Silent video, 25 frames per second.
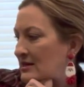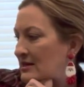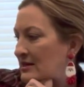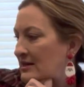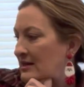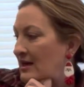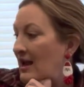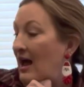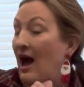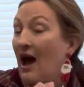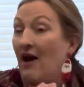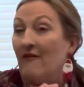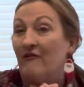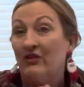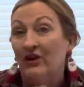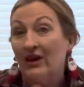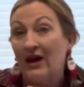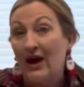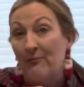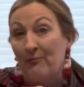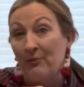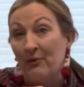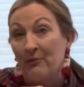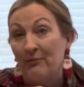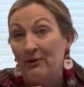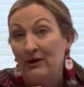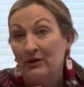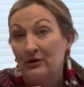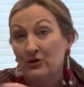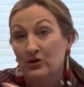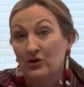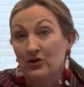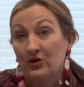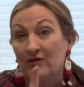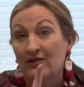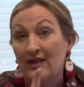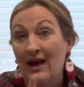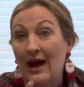A 1/2 cup of butter,
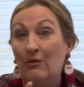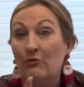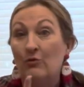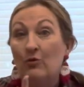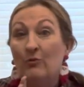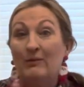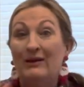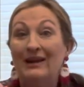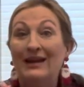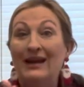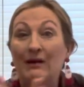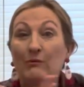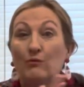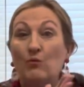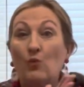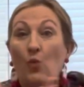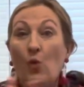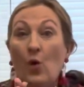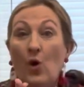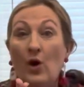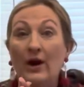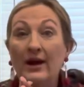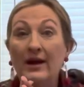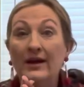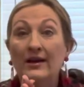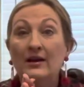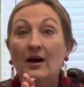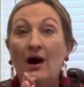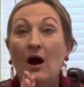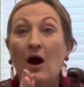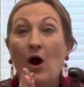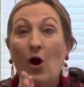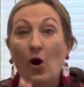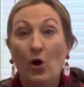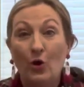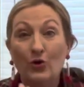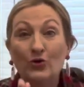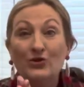so that will be 1
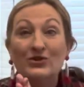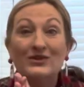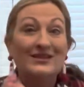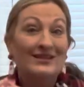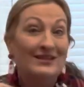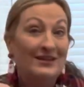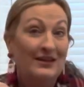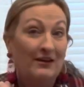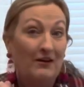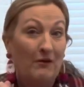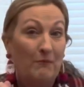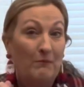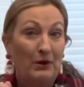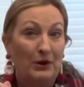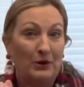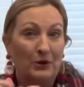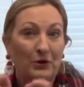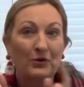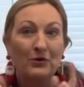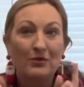whole stick of butter.